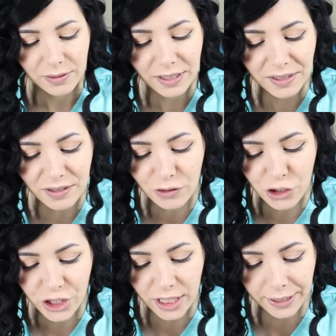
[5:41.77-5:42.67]
This is
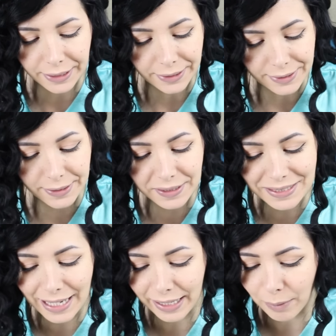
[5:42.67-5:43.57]
genius. This
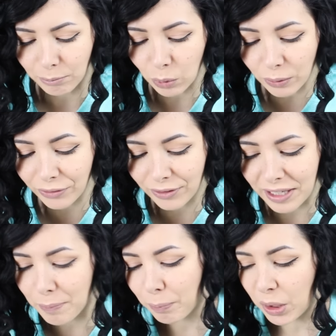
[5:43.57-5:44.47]
is like a
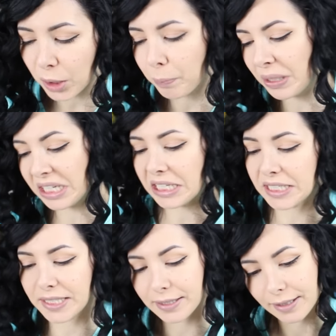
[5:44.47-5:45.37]

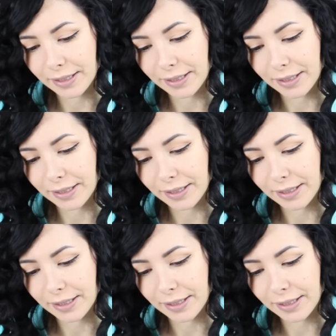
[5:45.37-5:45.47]
multi-purpose